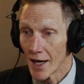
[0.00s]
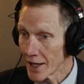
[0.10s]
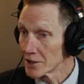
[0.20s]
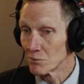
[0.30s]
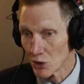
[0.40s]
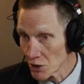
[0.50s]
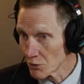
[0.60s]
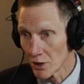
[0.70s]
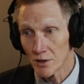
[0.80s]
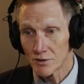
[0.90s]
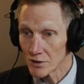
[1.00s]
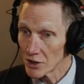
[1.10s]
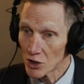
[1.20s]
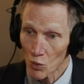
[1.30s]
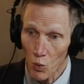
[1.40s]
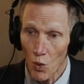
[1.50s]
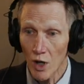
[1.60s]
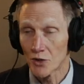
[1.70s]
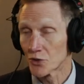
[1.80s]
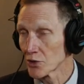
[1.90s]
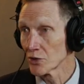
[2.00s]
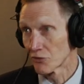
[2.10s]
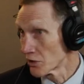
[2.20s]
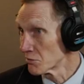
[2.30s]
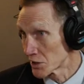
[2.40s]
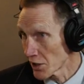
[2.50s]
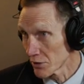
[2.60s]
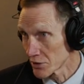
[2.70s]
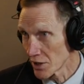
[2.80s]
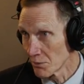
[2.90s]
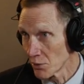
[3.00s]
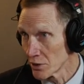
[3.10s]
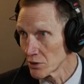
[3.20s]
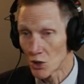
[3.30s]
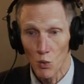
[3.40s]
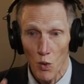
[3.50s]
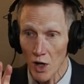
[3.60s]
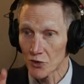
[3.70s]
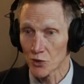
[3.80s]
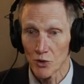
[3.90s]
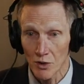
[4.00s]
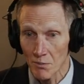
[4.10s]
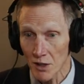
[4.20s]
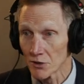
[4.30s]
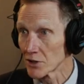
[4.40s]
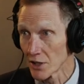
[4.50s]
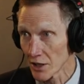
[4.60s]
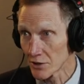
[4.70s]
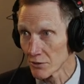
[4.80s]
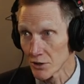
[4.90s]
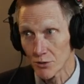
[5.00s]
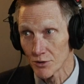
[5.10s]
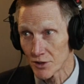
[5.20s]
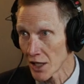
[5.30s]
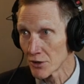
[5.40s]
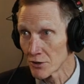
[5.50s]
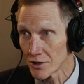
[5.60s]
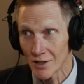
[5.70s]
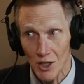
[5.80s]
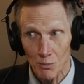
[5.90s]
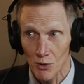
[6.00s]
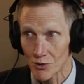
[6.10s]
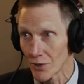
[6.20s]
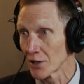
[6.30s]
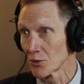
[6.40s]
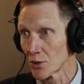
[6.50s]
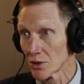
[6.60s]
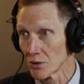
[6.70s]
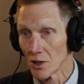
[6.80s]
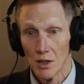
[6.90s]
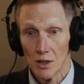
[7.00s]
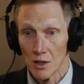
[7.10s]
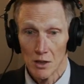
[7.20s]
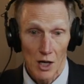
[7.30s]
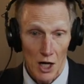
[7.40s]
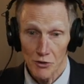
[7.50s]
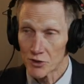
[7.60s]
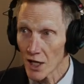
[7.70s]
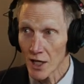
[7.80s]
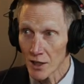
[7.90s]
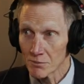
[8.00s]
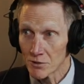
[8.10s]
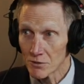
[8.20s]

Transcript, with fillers: And the beauty was you could walk through, from a terrorist standpoint, you could walk through a metal detector, which was standard in airports around the world, a mm-hmm. hundred times